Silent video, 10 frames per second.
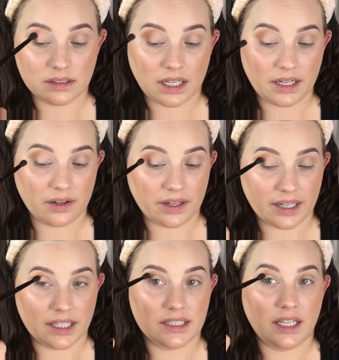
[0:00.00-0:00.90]
I know I
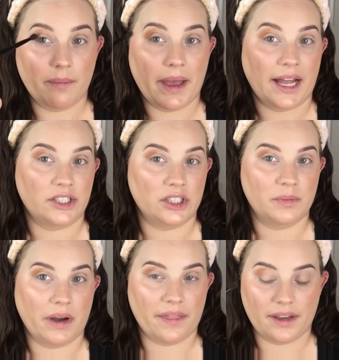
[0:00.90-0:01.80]
can see a patchy
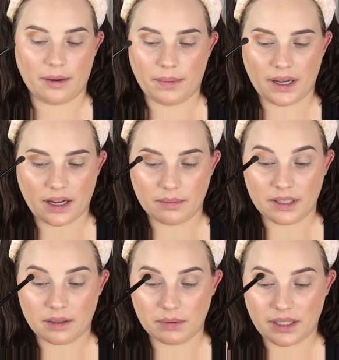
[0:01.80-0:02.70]
spot there, but I'm
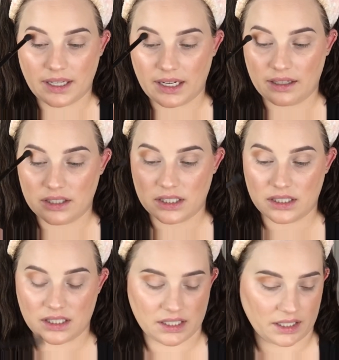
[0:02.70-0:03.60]
gonna blend that out in
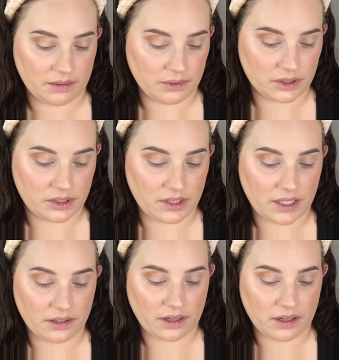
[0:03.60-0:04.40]
just a second. We'll do the other